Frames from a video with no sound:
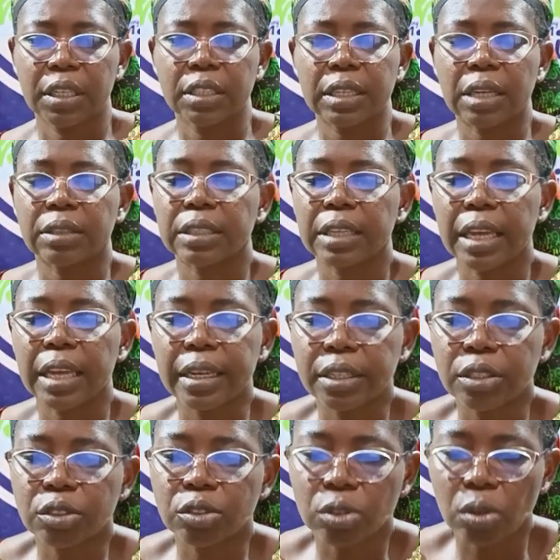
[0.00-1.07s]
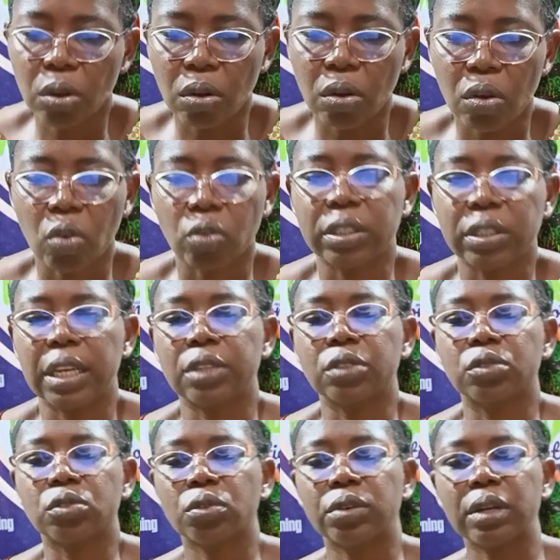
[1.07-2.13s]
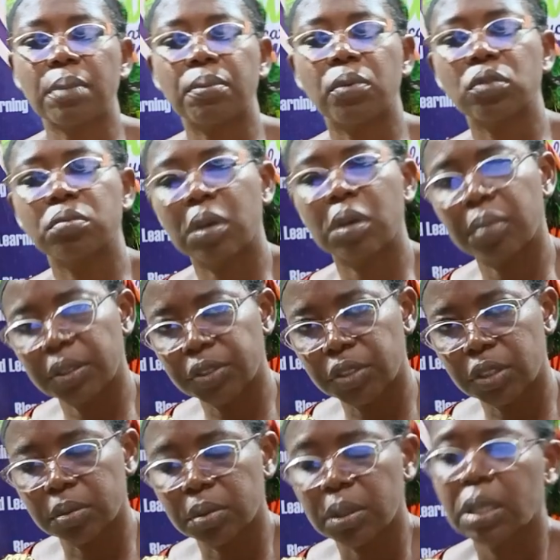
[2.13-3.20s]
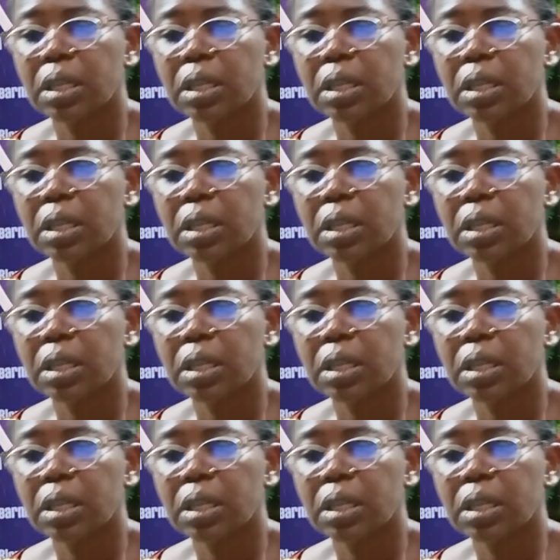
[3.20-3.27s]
Now, the editor or the editorial board membership.